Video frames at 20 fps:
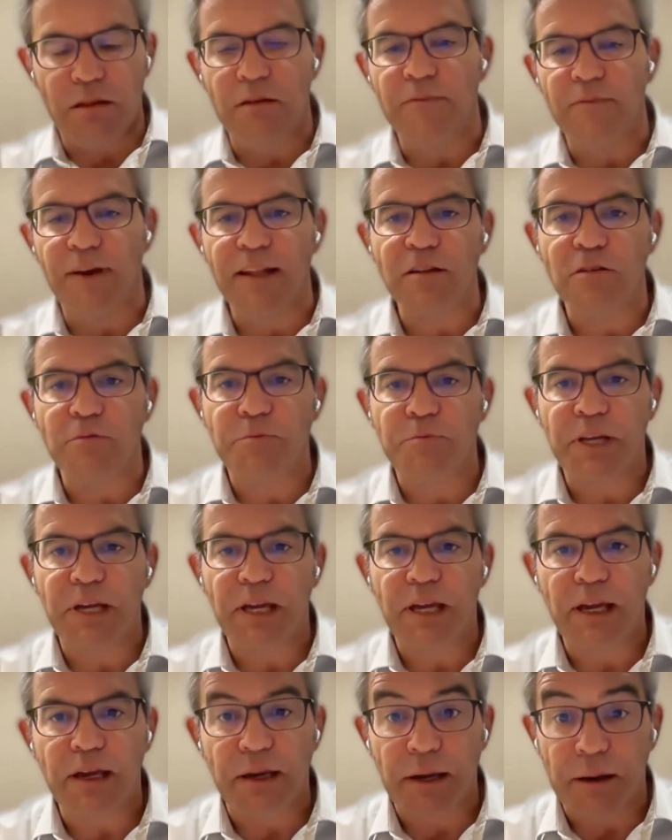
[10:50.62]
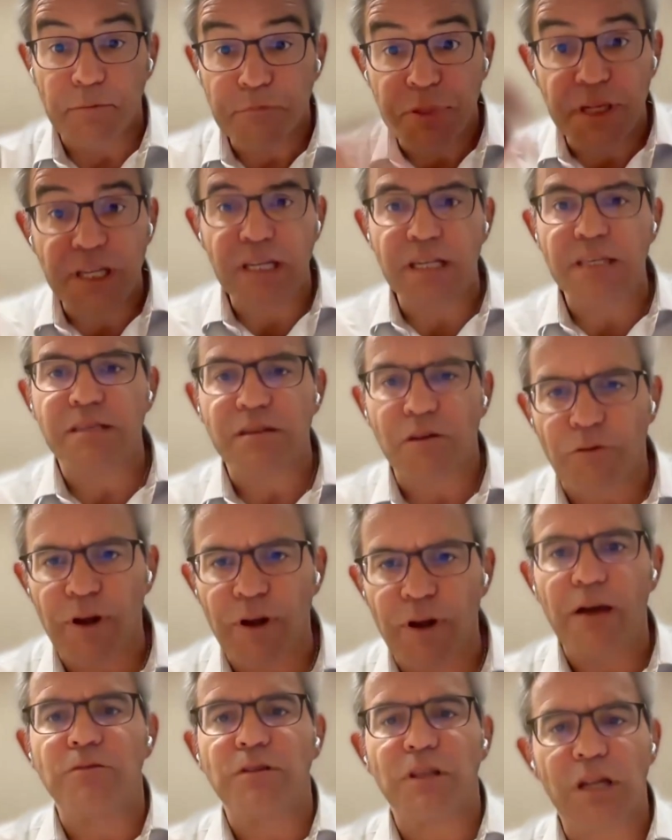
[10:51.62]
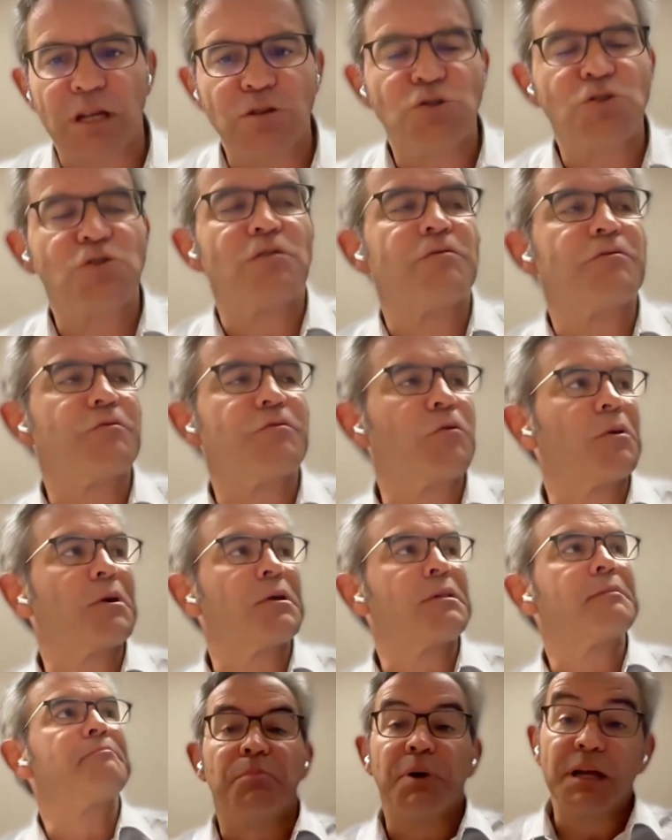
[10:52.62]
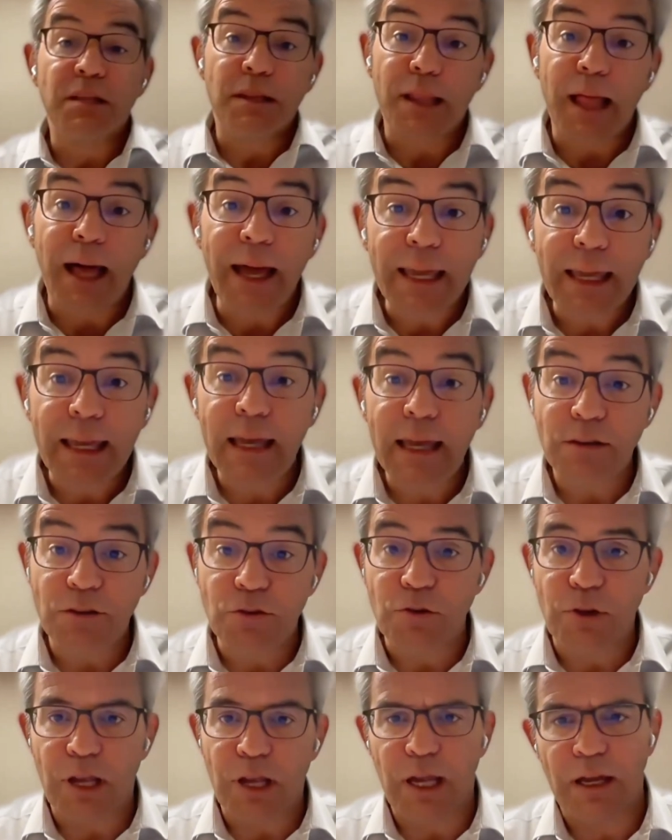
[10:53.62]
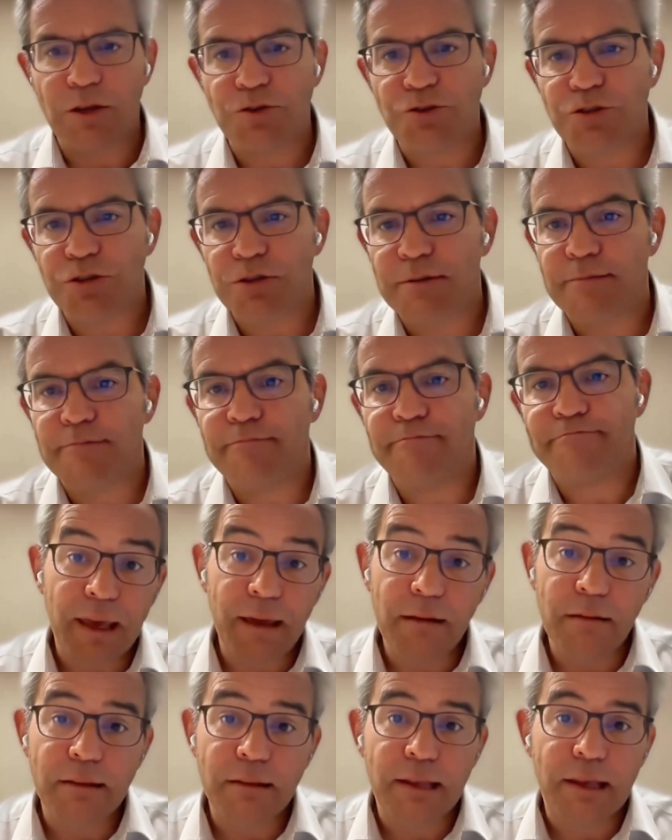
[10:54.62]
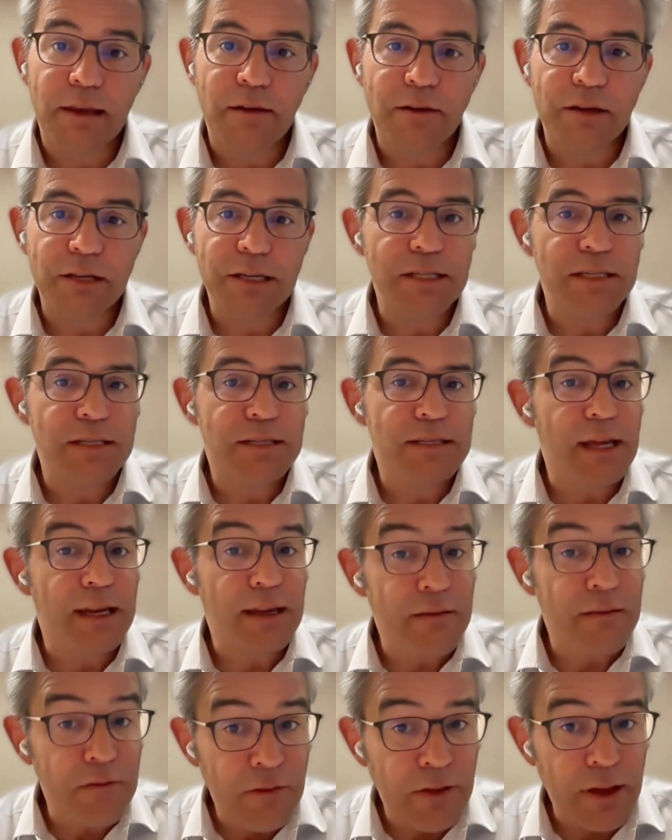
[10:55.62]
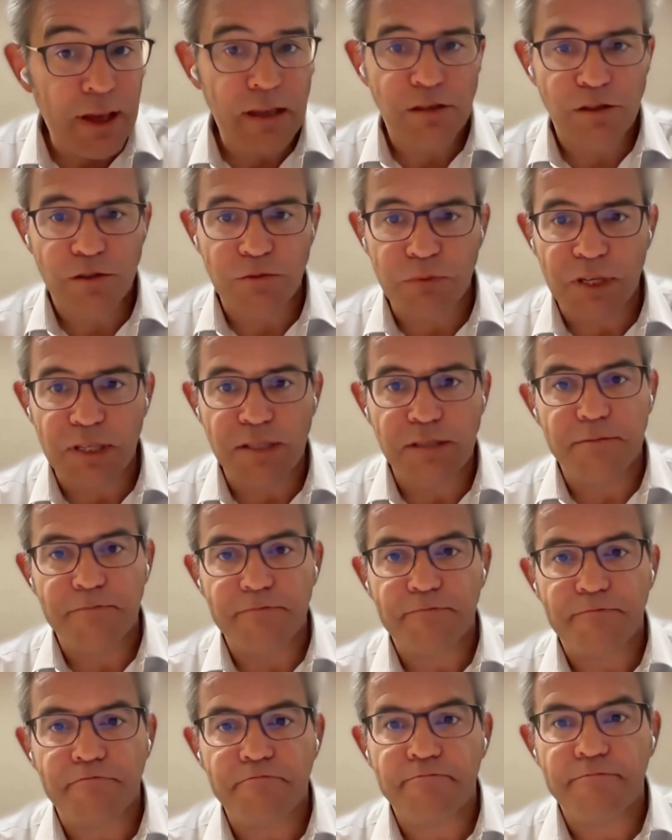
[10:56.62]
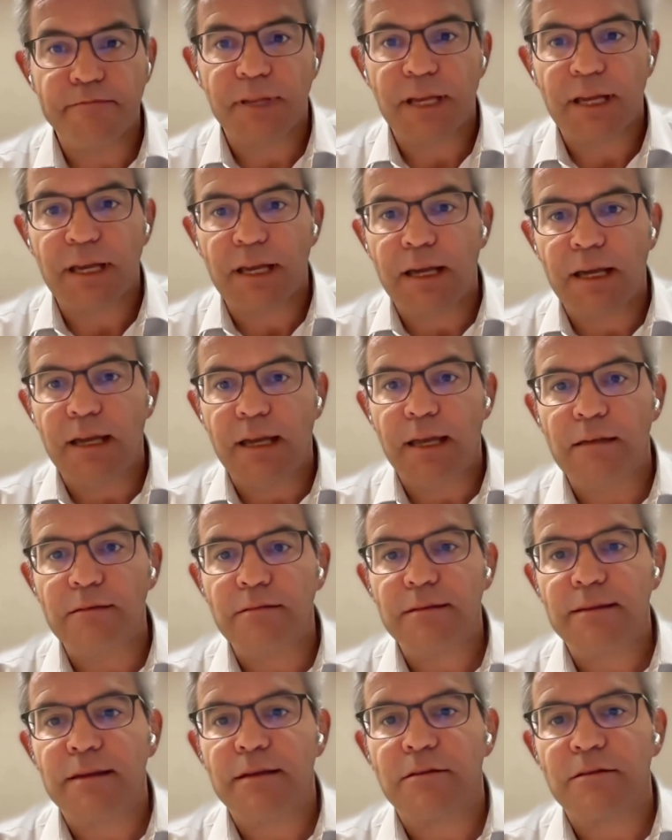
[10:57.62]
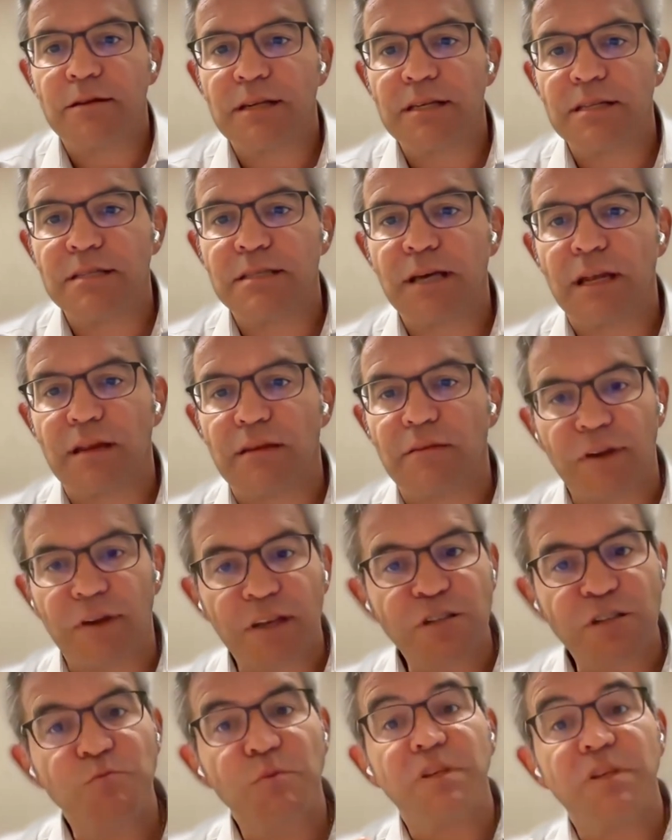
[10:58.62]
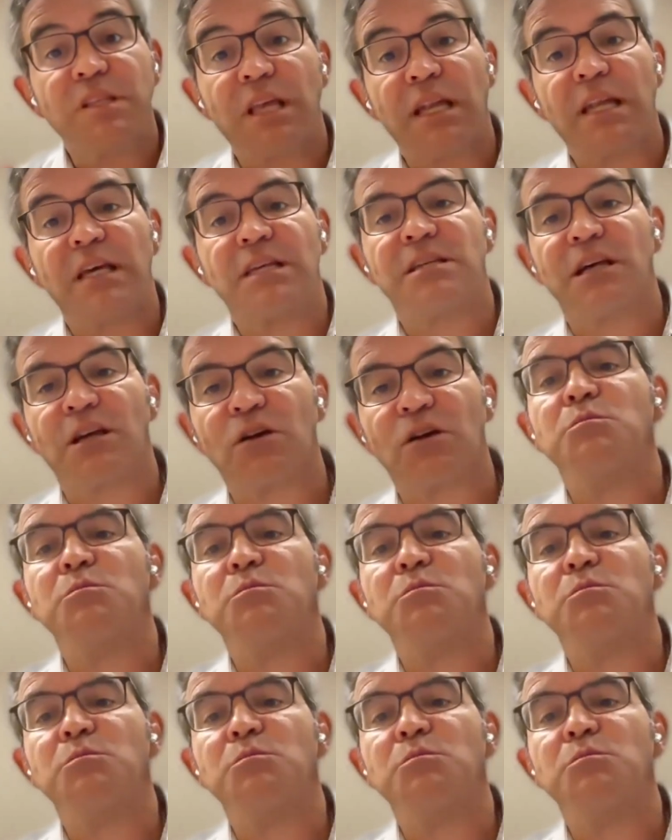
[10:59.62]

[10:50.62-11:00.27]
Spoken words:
developing companies around it and so forth. But like education, healthcare is an investment. Healthcare is an investment that as a